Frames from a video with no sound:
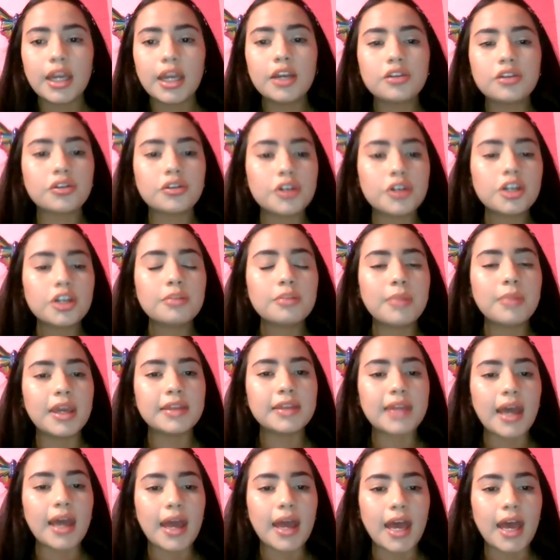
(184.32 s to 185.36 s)
In order to make
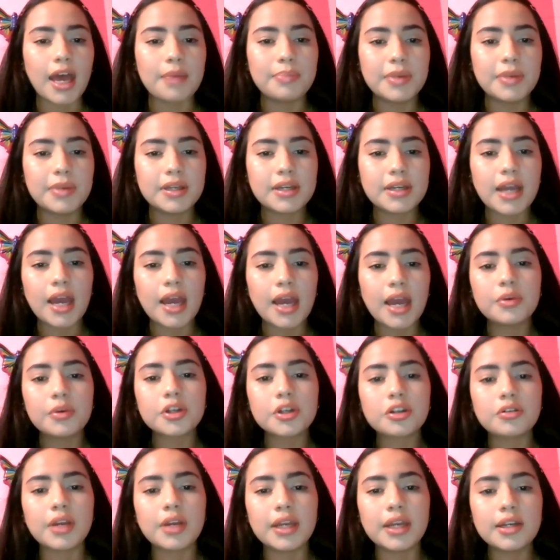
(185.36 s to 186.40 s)
that happen, I
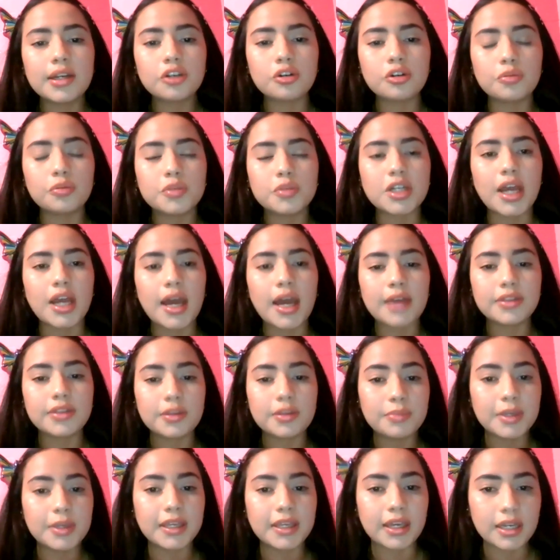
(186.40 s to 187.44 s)
would create a group chat at the
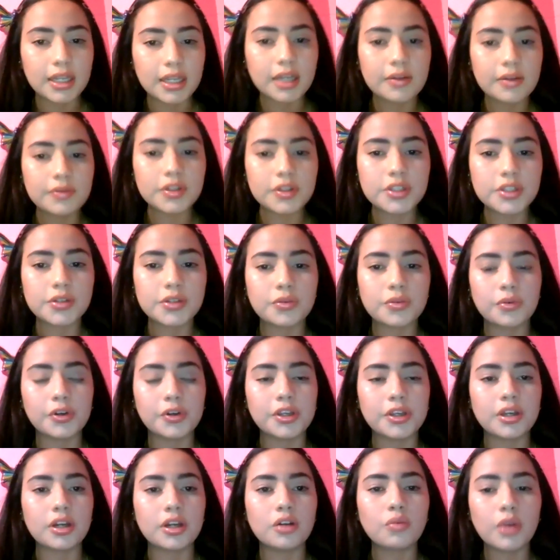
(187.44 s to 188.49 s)
beginning of the school
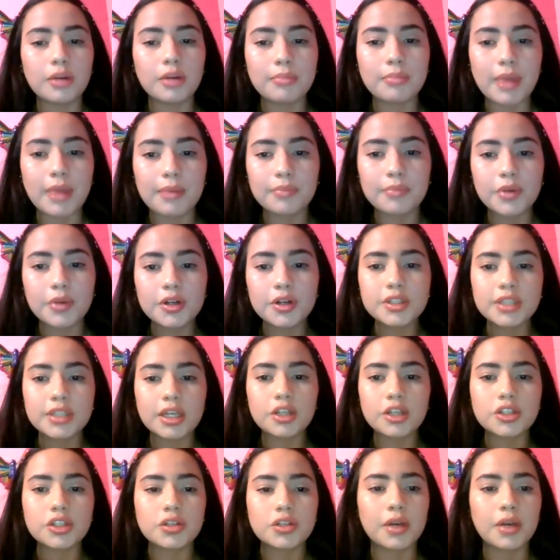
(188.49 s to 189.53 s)
year where members
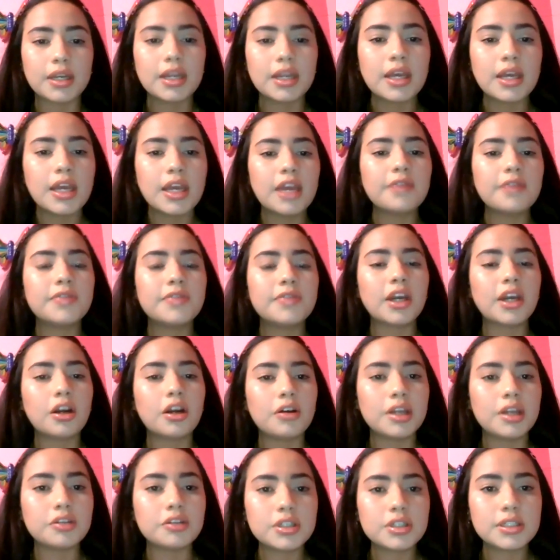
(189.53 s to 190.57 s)
can join if they are
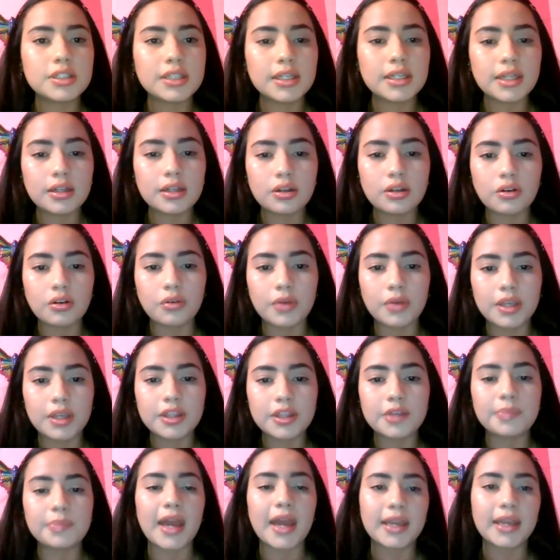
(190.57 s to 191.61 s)
interested in knowing
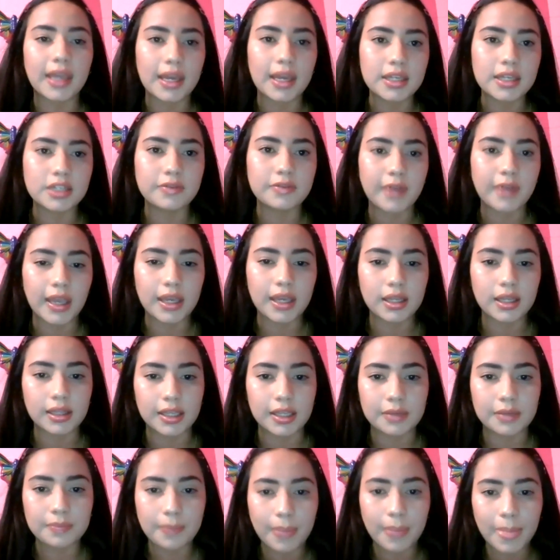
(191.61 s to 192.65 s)
the back end of
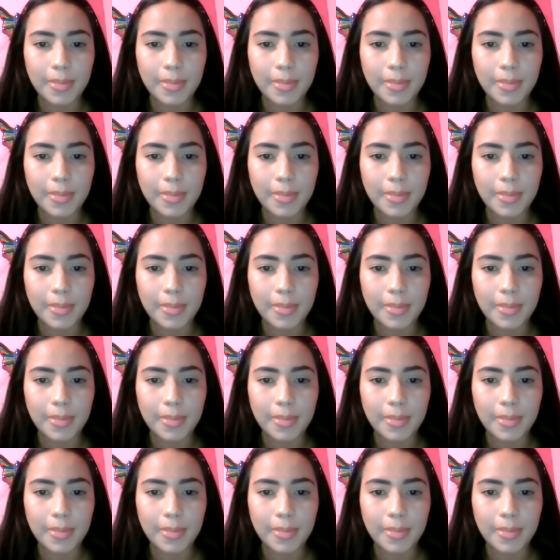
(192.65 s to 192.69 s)
ALE.